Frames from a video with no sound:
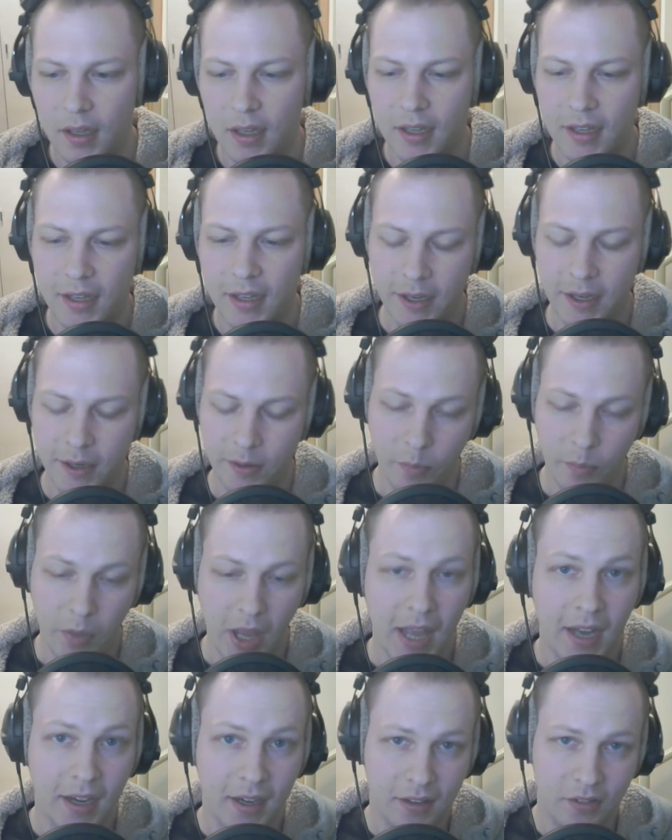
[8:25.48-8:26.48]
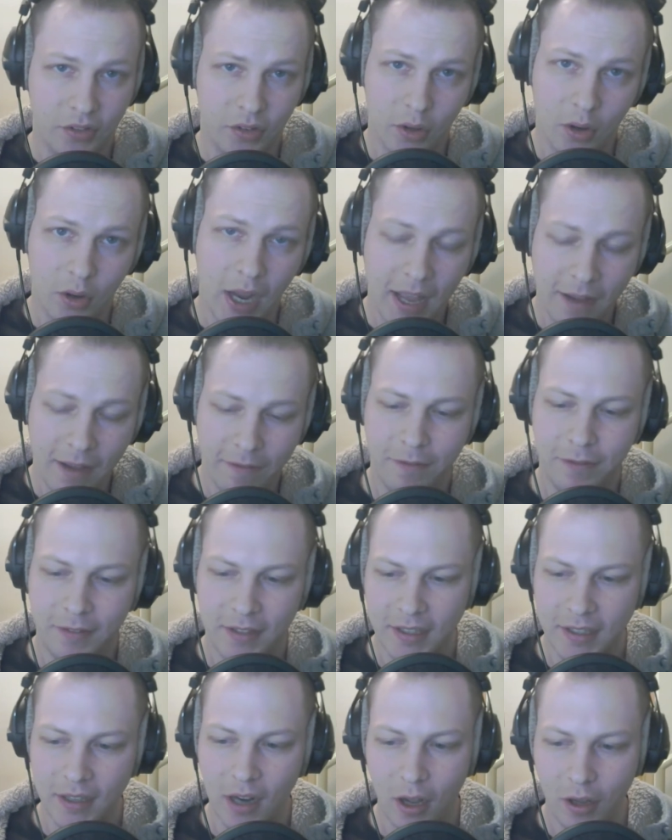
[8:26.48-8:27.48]
And so I have
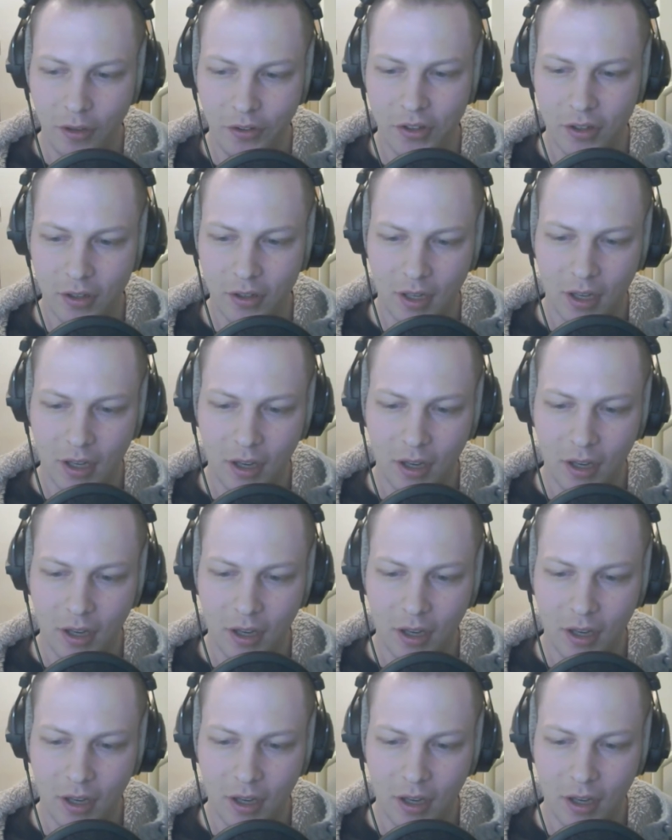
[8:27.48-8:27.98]
also